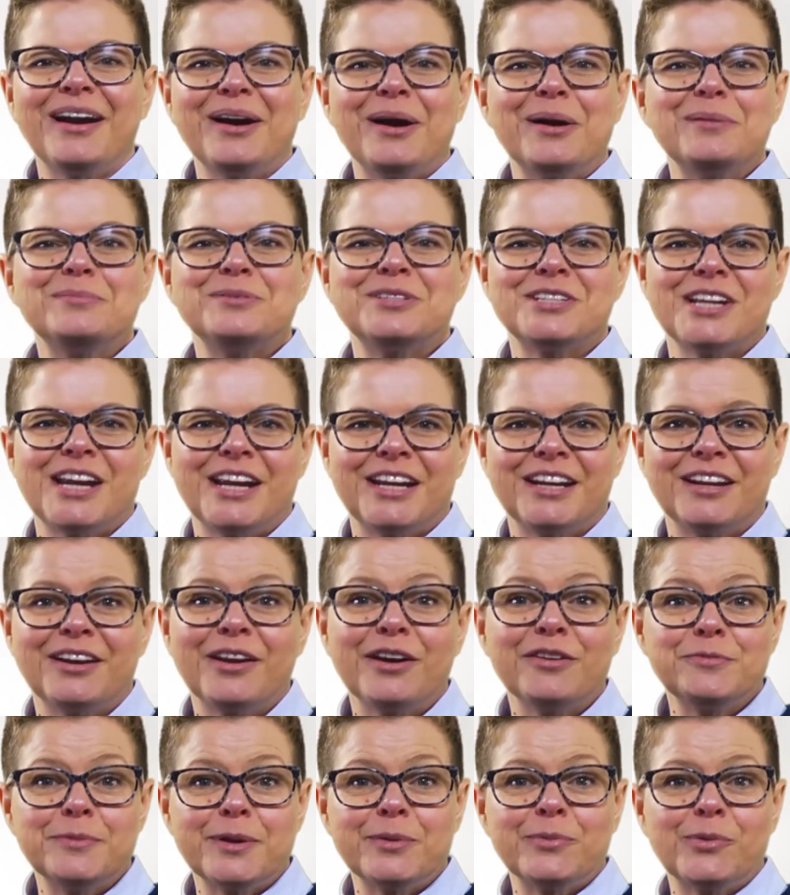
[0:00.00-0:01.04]
I'm Jen and
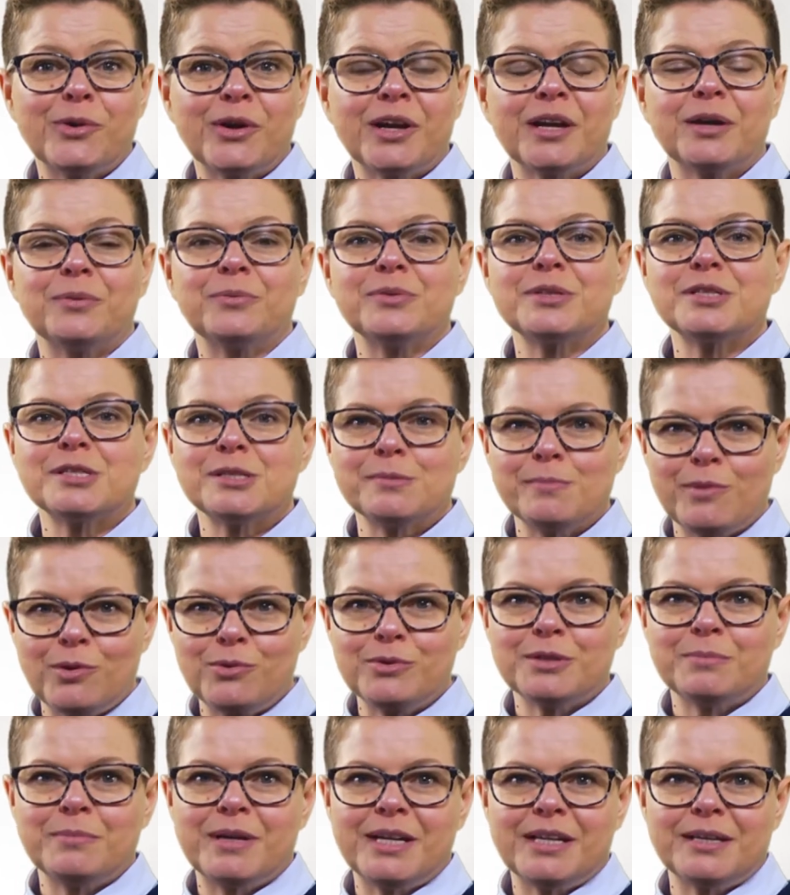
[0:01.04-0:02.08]
I've been working with small
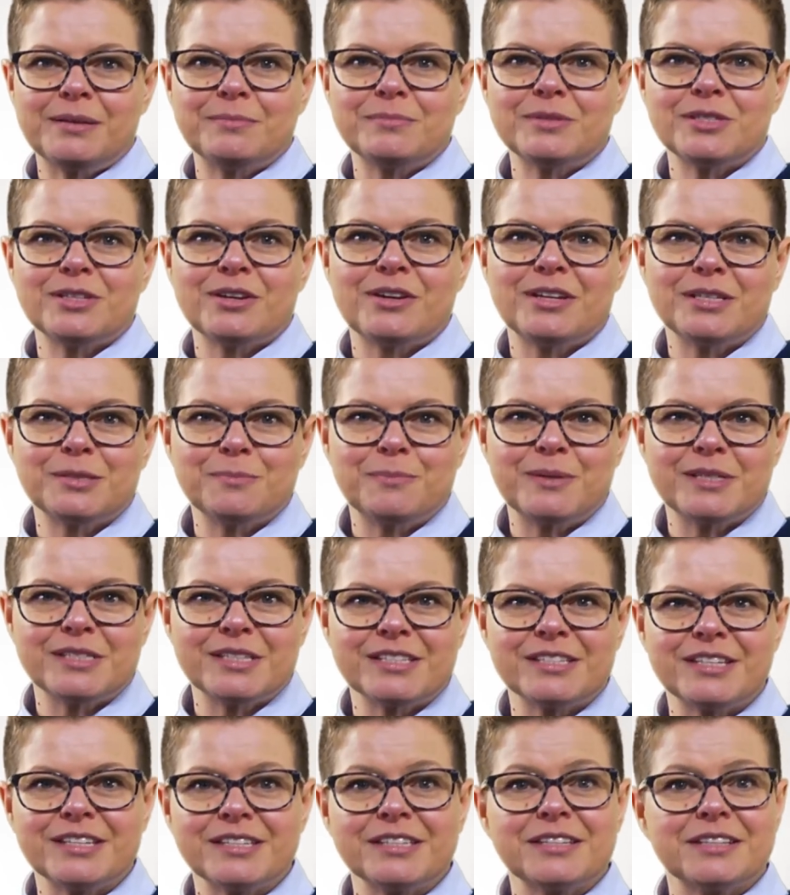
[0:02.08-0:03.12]
to medium-sized
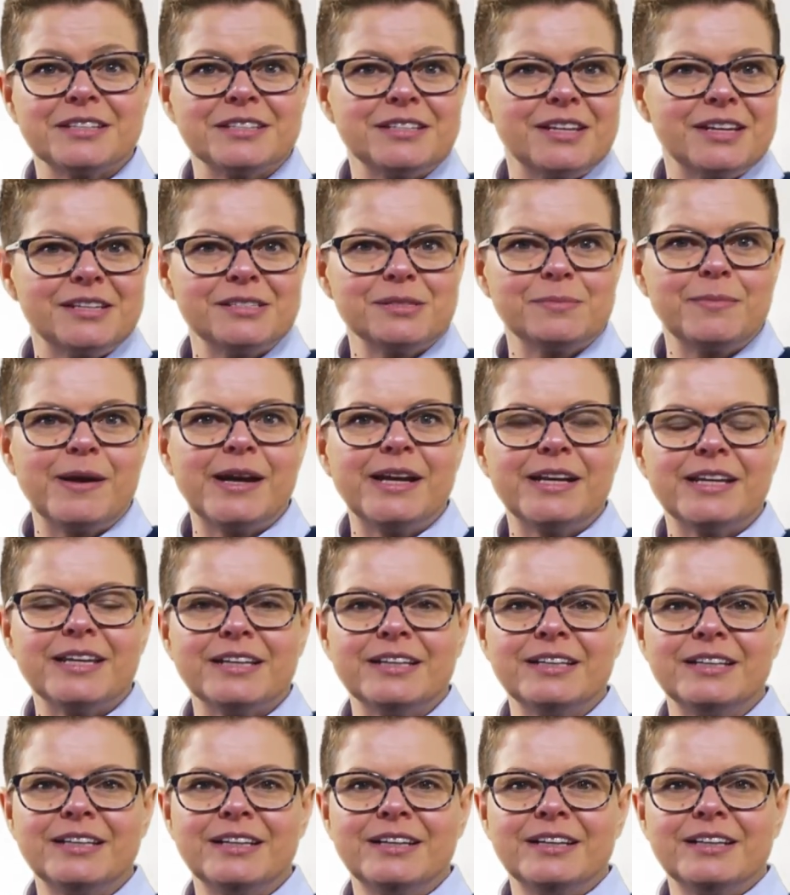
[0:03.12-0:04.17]
businesses in Tasmania
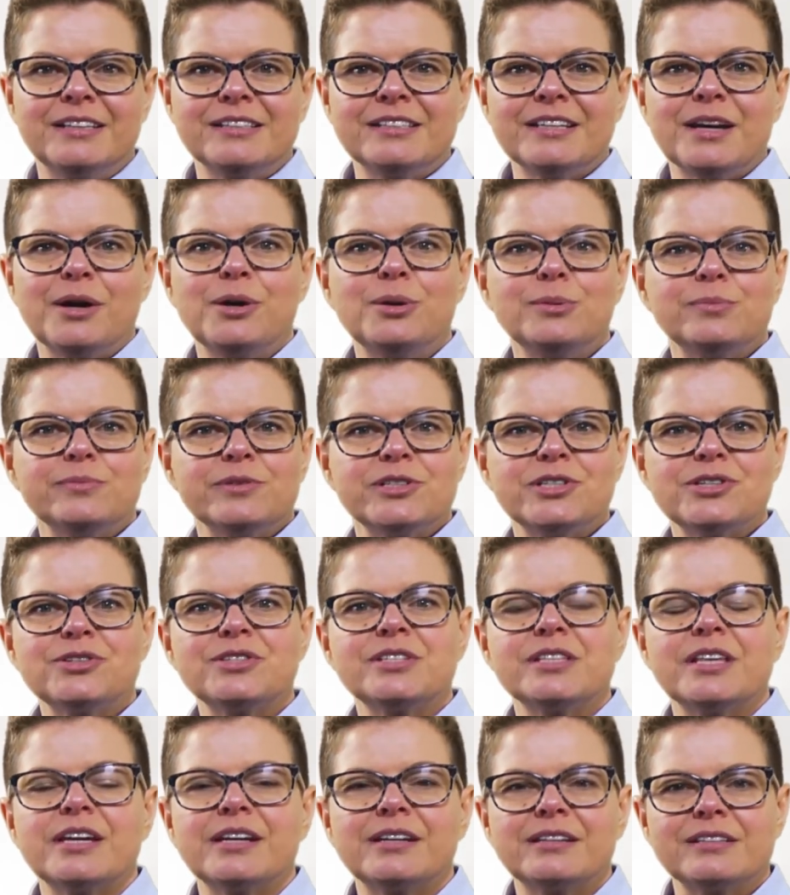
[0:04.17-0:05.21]
to help reduce
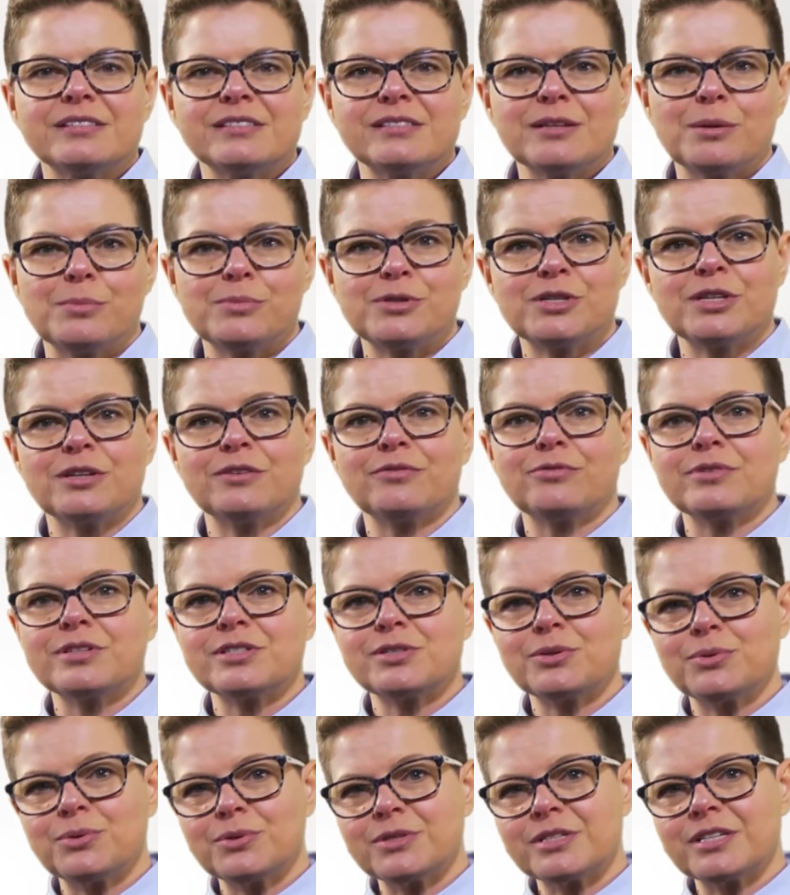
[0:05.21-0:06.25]
their consumption of
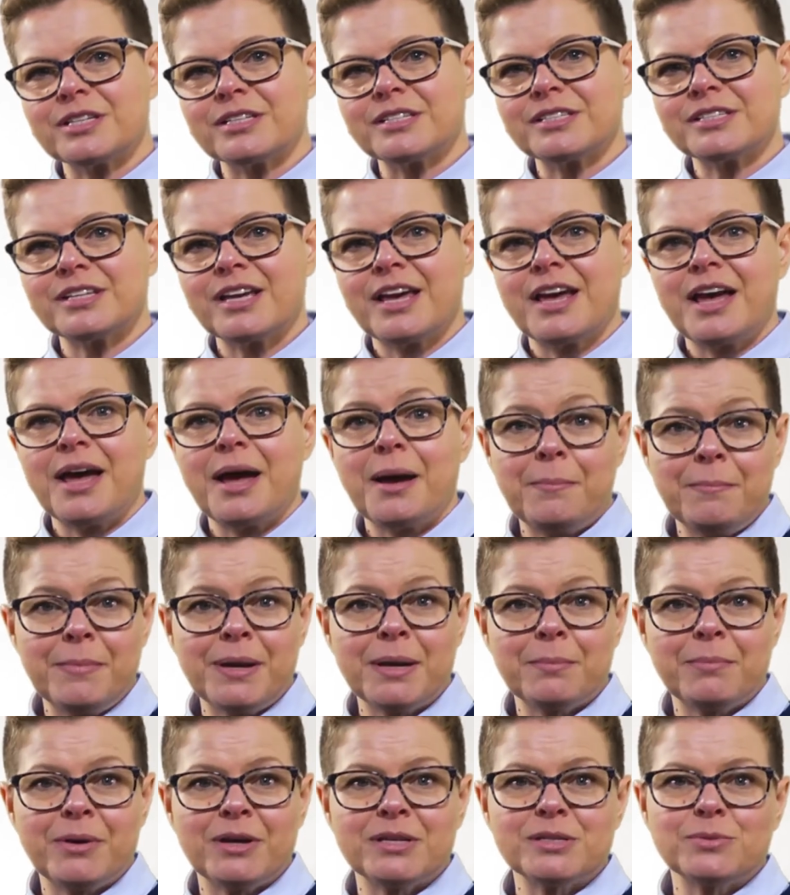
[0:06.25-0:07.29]
resources and
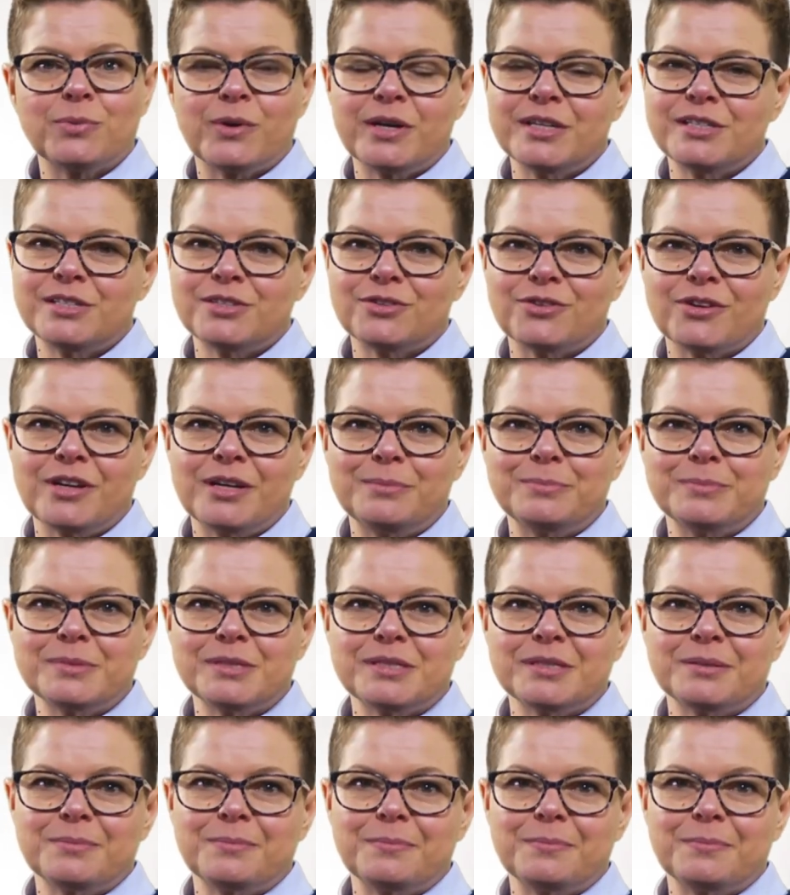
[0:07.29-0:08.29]
minimise waste streams.